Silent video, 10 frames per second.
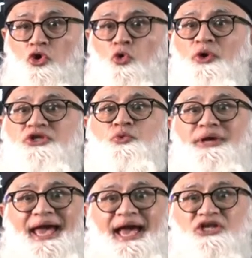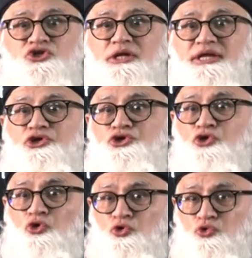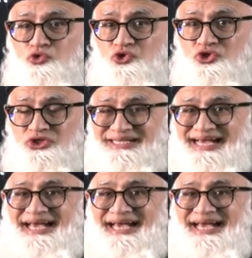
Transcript: which we actually use